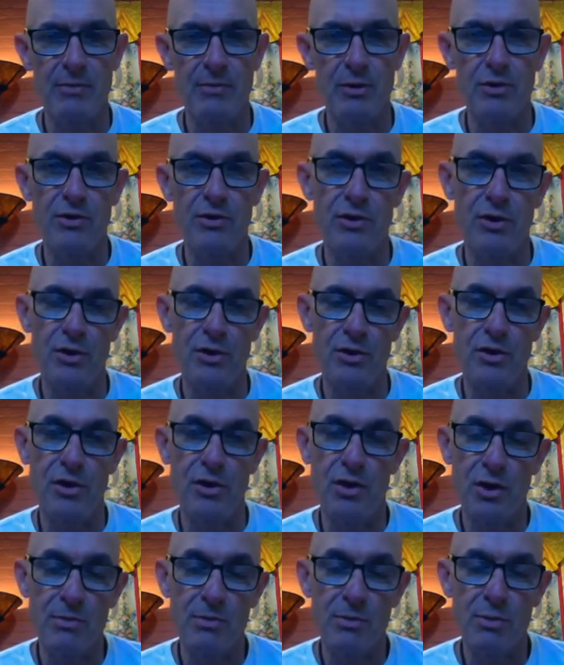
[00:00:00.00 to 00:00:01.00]
Certain
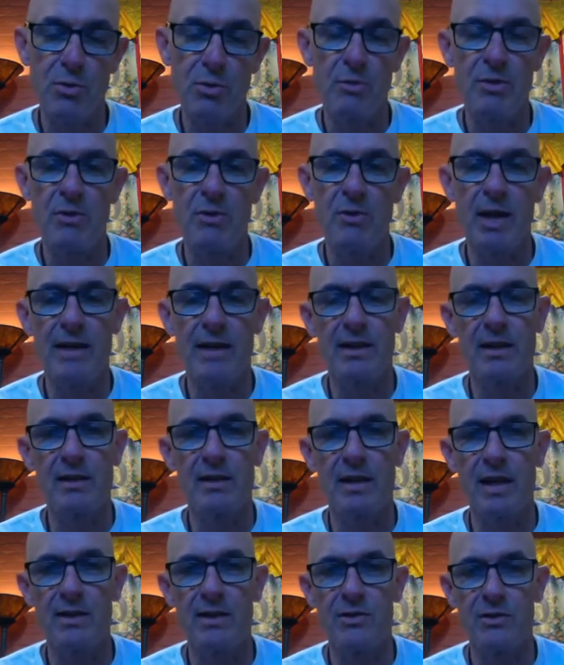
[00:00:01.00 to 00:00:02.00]
terms will be
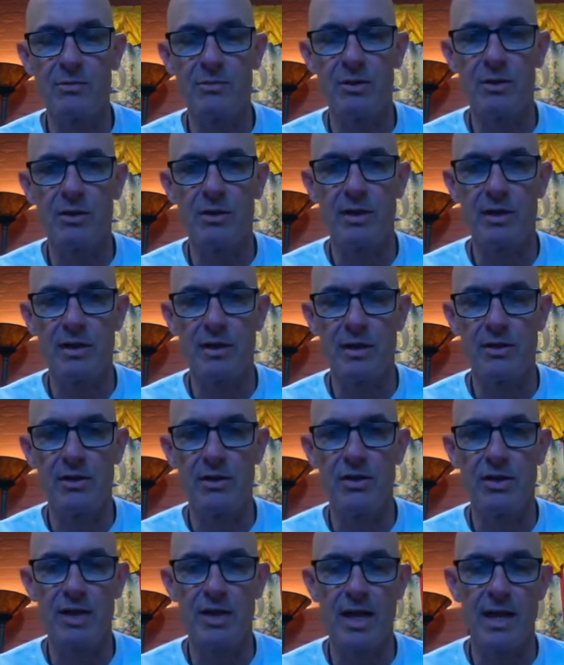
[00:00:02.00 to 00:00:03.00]
recognizable and
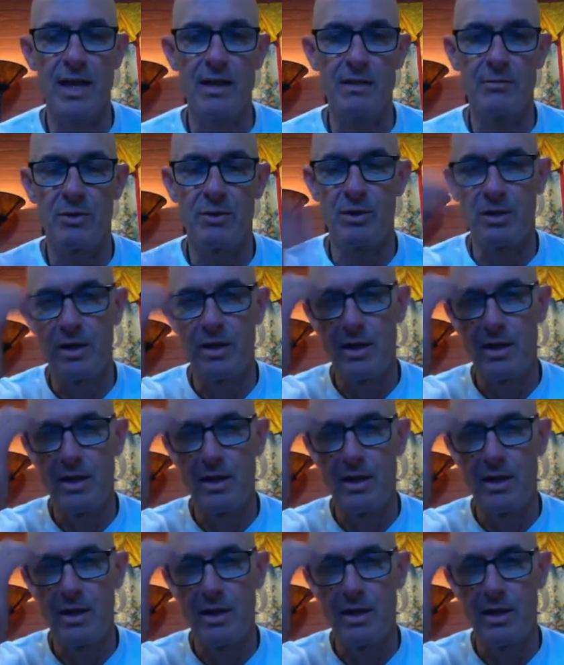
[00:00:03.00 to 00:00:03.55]
understandable.